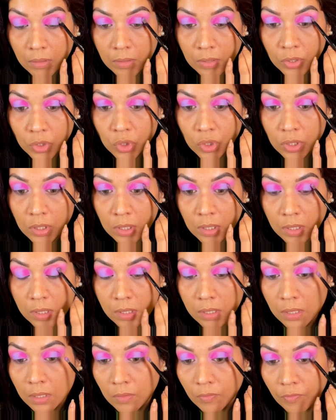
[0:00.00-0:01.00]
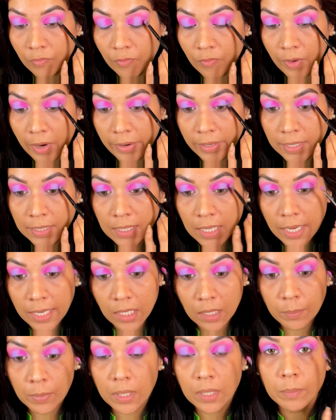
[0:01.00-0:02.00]
Just very tiny
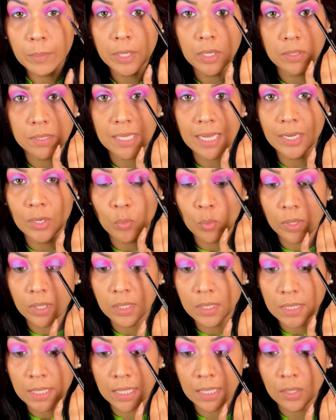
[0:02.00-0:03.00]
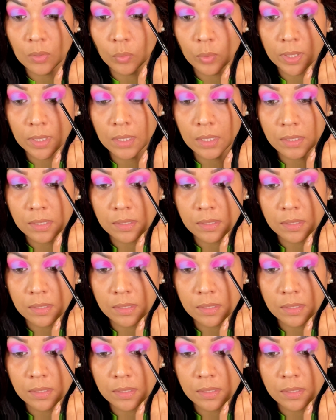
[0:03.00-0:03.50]
bit because I don't want to take away this.